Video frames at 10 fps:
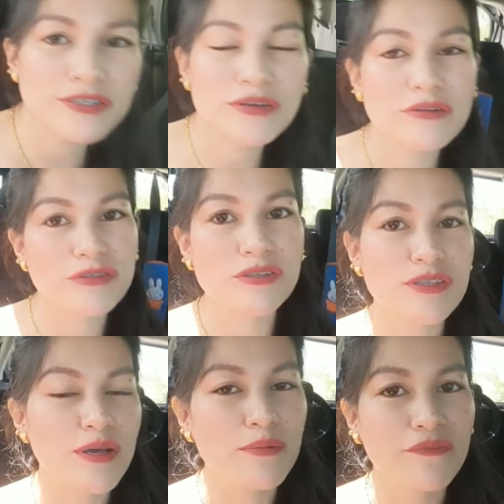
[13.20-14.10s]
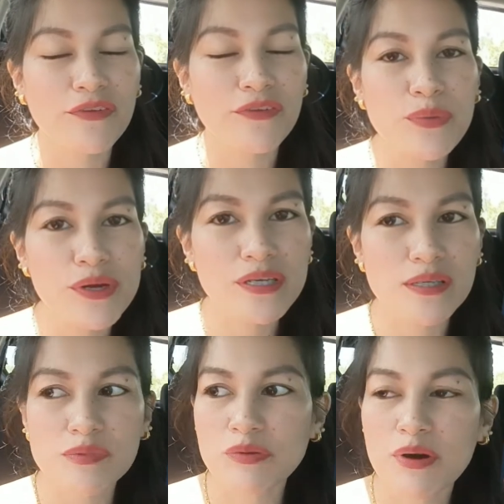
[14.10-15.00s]
also some viewers,
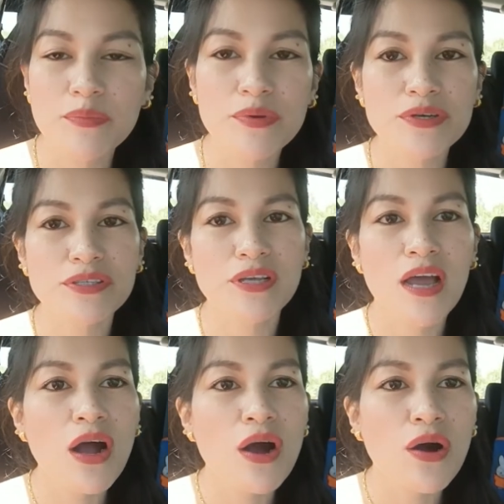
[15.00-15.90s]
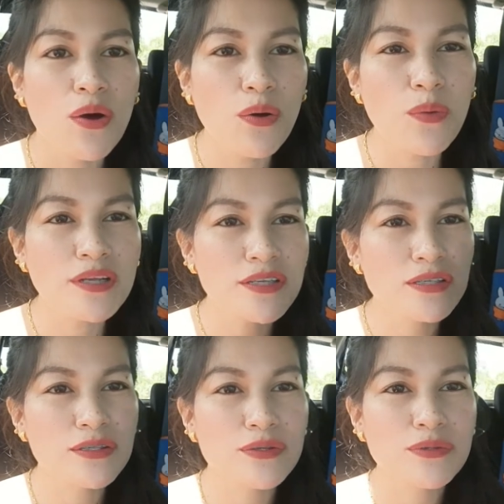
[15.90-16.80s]
subscribers who
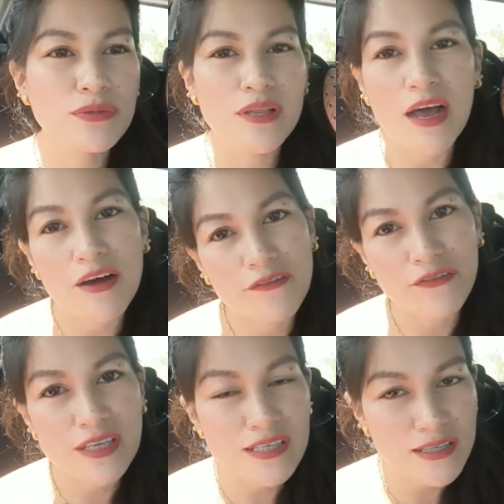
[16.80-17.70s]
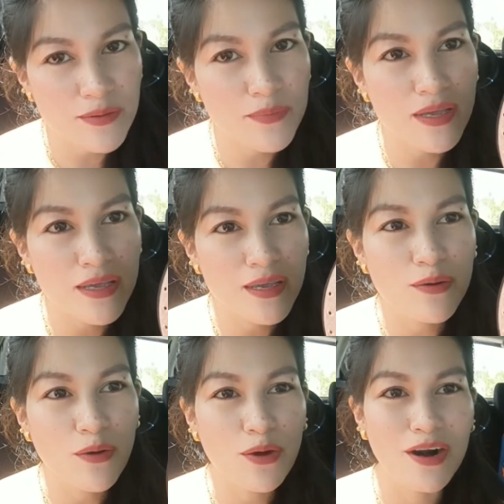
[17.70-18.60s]
wants to love see
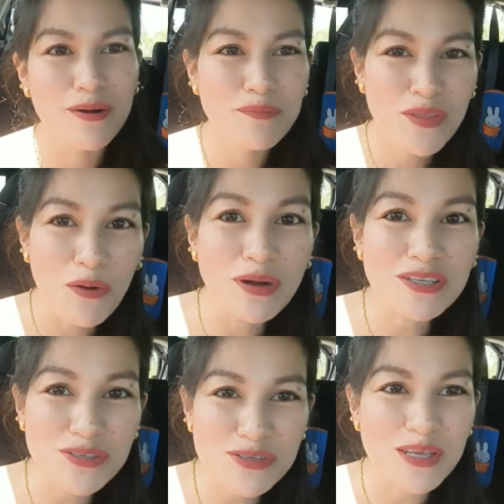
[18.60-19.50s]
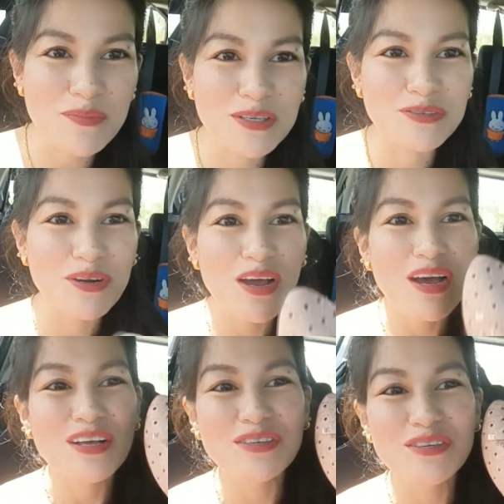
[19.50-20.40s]
me or wants to see me
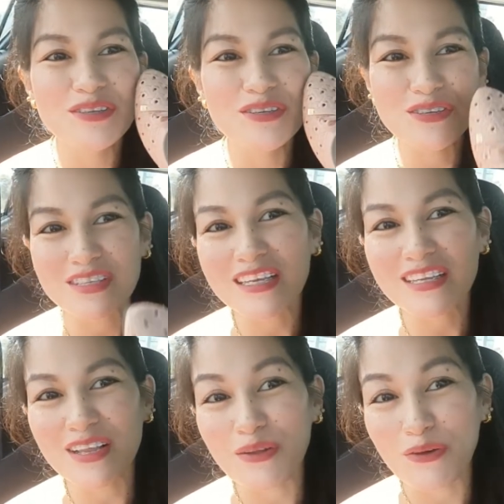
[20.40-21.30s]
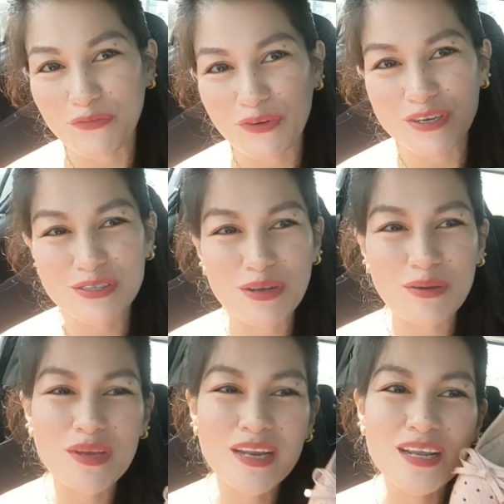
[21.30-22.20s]
using the loafers. So
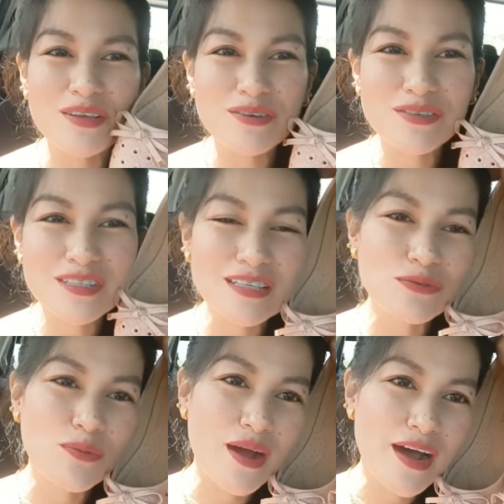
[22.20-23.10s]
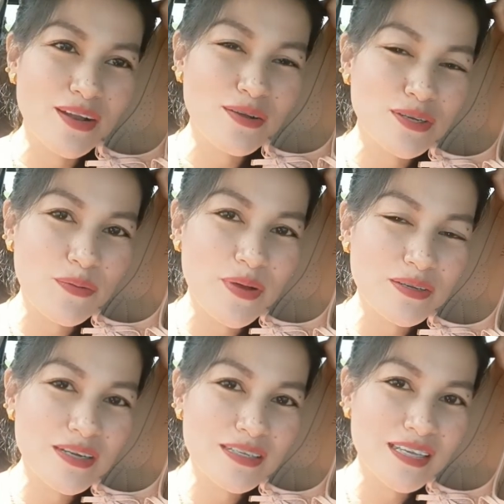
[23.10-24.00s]
I'm gonna use this one on the way
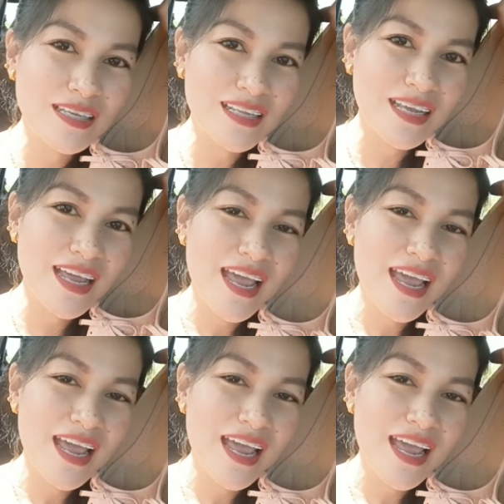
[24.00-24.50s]
to the city,